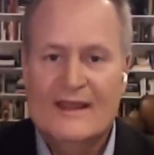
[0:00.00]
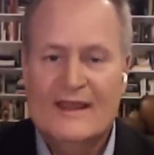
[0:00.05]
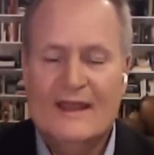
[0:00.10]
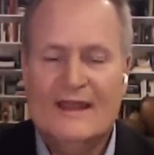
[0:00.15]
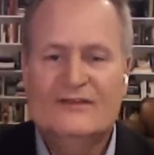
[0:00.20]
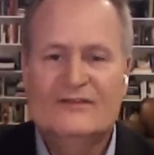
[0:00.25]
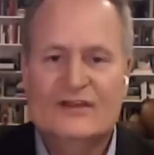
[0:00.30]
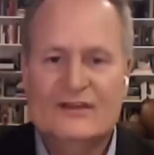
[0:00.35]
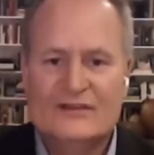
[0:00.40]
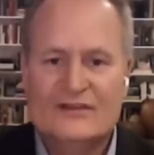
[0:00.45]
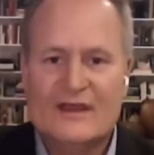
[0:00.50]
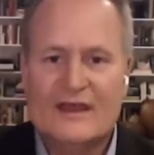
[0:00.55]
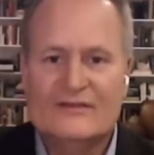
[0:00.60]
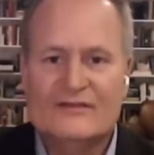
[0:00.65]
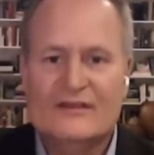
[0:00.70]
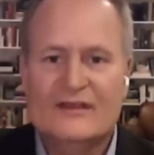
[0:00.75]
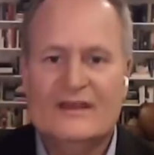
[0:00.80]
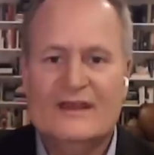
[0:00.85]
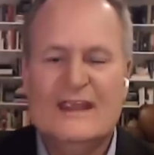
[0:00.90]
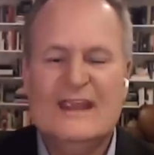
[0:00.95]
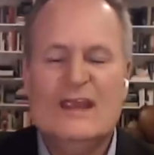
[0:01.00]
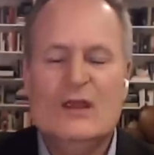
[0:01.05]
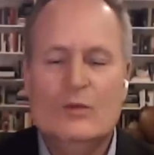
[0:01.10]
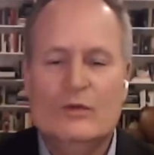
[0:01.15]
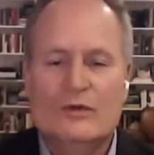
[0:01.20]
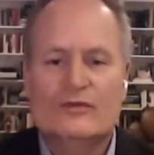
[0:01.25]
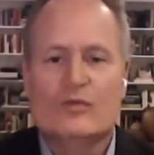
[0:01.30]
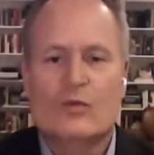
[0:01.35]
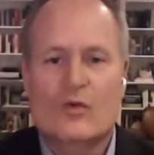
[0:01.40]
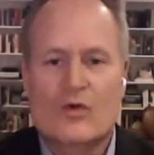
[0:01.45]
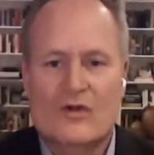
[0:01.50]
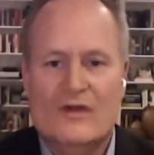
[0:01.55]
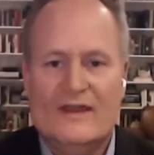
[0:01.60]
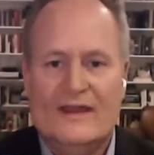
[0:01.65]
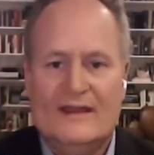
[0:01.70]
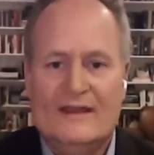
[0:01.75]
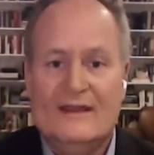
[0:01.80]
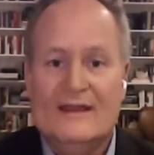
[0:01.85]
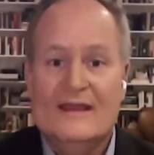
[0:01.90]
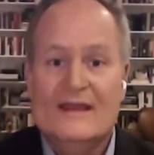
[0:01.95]
it suggests that he was
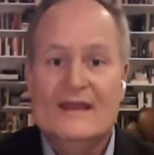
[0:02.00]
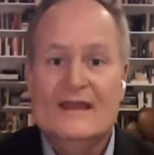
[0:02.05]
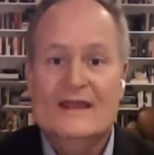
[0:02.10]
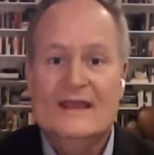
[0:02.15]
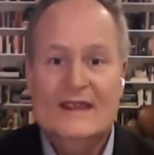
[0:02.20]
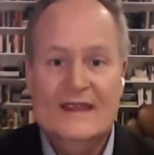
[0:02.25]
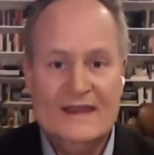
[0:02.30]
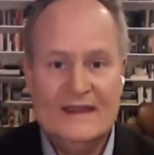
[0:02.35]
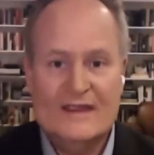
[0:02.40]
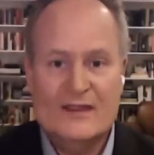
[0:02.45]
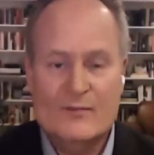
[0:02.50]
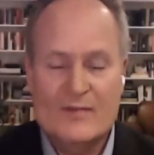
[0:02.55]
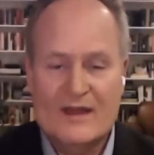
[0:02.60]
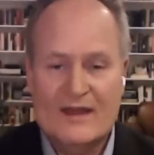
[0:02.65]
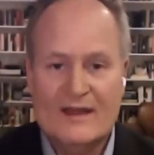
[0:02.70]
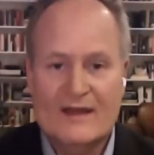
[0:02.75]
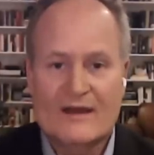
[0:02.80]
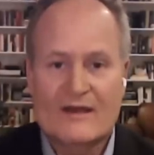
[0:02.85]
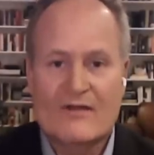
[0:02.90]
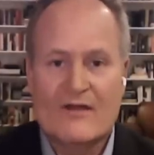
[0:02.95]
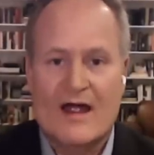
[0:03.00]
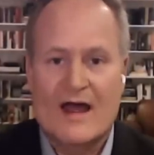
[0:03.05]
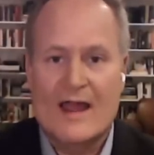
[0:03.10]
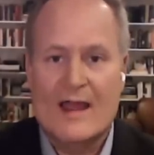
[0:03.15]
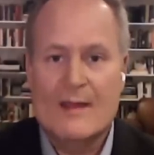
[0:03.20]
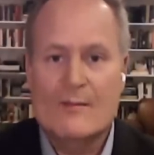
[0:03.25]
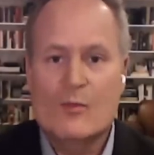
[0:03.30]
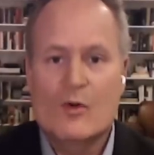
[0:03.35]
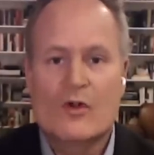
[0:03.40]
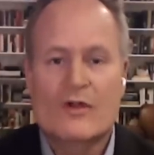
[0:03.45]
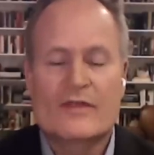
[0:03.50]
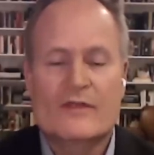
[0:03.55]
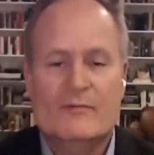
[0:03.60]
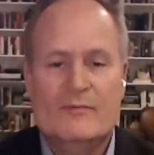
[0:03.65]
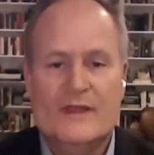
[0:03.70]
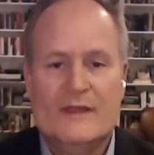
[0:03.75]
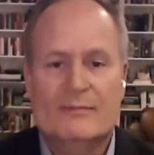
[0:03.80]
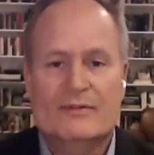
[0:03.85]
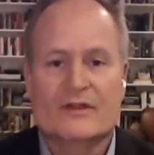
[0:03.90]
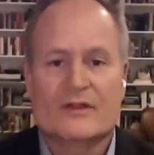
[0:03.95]
worried he committed a crime, or that
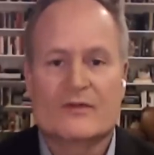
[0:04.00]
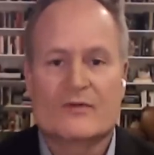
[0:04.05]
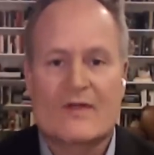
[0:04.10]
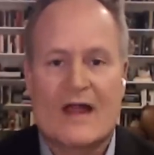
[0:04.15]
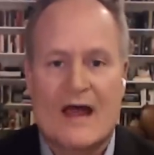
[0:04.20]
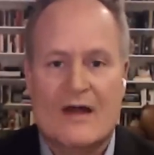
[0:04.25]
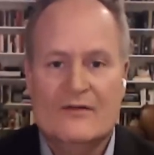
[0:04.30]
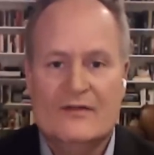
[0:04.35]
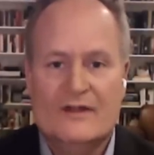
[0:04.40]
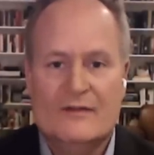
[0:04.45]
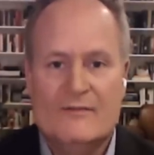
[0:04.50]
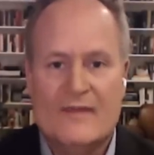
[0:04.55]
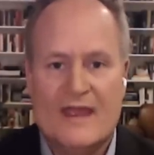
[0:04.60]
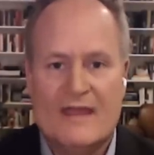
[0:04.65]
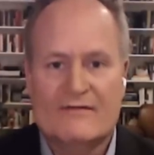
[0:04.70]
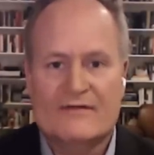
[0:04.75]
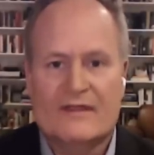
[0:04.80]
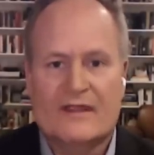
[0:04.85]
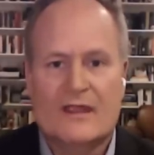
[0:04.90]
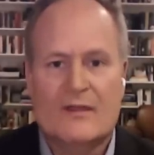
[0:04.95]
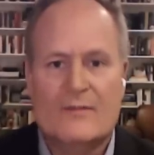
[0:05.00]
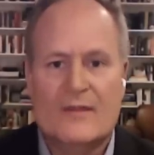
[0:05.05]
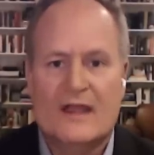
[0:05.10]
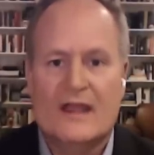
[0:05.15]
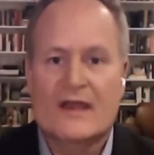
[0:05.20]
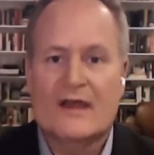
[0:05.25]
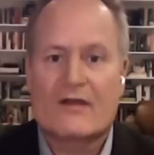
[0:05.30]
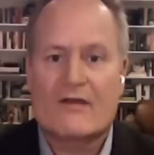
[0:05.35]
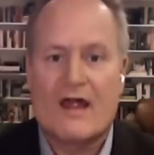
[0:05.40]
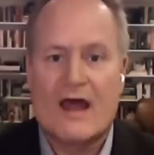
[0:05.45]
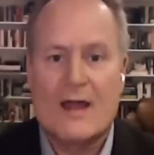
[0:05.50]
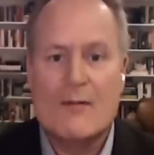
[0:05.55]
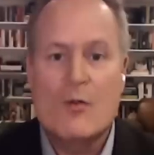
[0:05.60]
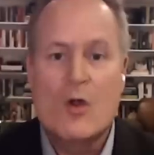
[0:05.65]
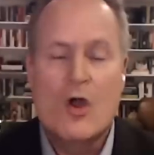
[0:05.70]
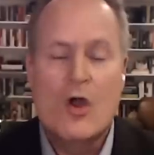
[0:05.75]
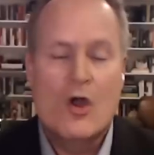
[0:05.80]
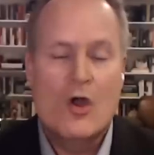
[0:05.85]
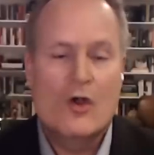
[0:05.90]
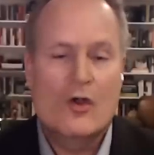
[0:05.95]
people around him may have committed a crime,
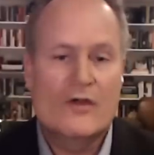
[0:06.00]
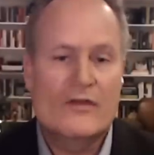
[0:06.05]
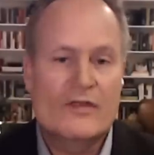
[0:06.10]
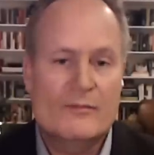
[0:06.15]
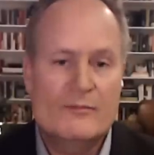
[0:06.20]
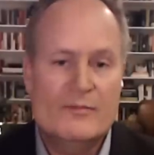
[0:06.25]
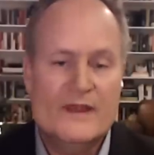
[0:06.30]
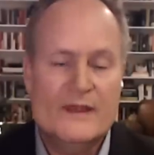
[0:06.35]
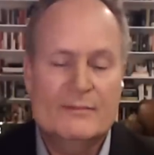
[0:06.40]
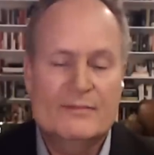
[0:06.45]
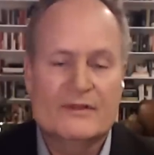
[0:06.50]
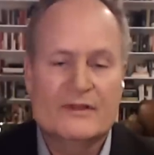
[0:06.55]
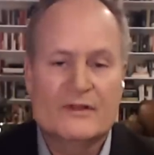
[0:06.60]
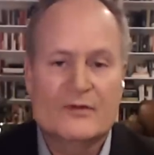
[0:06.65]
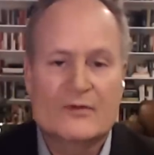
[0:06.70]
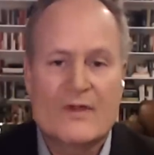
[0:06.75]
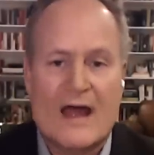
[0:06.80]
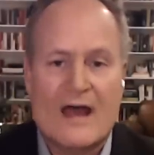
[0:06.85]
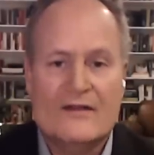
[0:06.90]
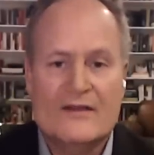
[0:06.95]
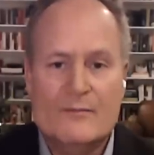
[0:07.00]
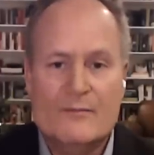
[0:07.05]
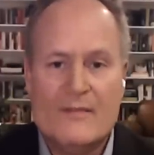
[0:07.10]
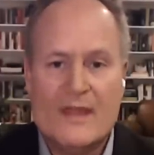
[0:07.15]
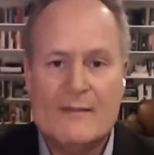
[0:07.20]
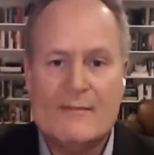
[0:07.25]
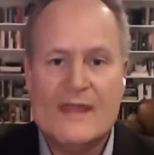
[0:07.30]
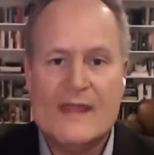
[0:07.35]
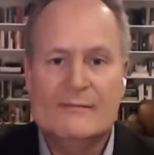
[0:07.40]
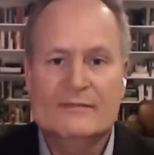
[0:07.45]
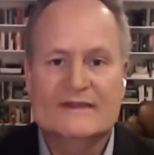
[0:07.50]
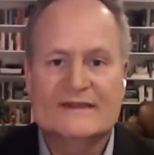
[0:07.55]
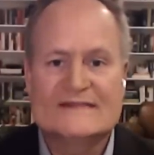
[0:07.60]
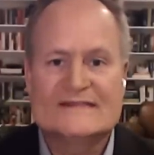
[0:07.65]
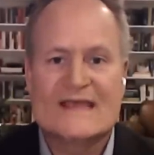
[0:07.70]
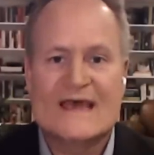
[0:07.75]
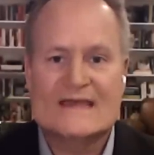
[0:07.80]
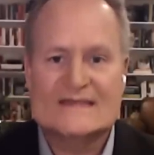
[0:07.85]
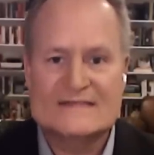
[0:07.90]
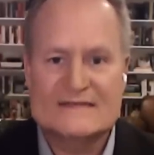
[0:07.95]
or that people around him may be able to
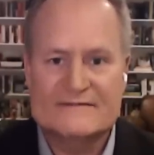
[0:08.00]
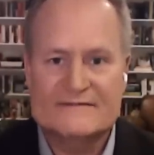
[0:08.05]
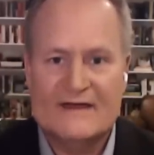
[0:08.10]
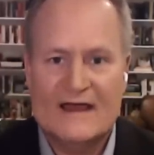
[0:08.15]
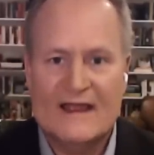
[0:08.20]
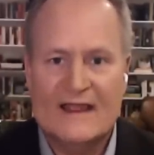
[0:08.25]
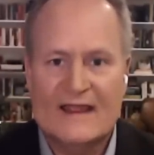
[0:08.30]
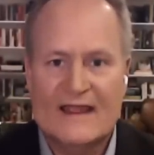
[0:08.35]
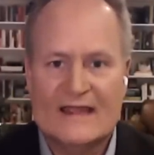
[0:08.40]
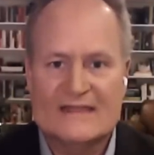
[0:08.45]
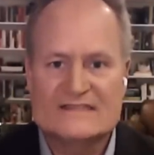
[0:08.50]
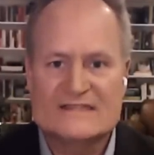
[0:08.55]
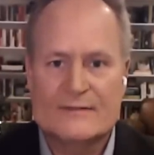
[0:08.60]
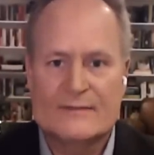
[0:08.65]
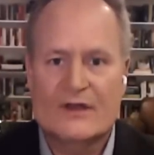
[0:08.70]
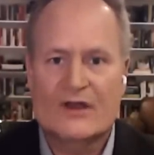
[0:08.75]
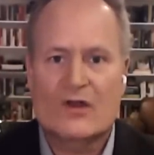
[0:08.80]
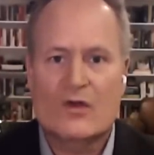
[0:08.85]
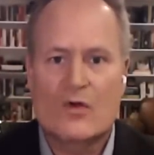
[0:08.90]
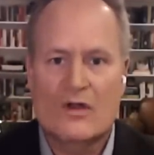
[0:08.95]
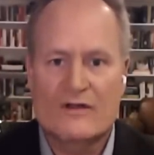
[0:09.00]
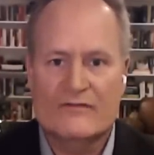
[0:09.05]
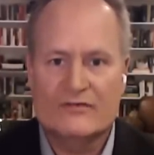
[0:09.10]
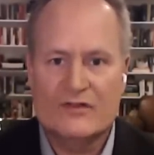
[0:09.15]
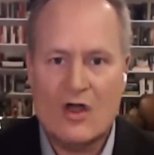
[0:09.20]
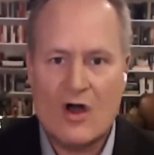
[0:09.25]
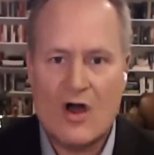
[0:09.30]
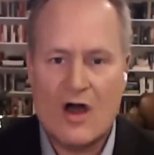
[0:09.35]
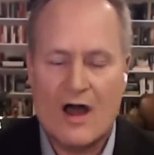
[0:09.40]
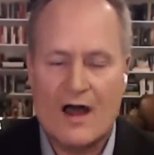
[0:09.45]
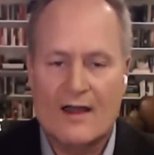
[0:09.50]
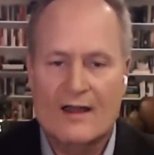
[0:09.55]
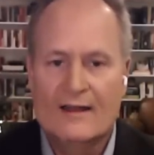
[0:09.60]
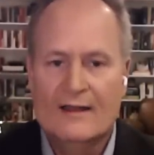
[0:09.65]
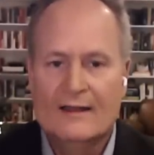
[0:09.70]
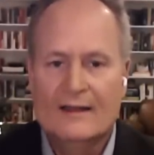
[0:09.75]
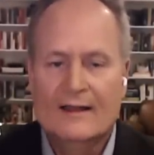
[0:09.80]
testify against him in a court of law.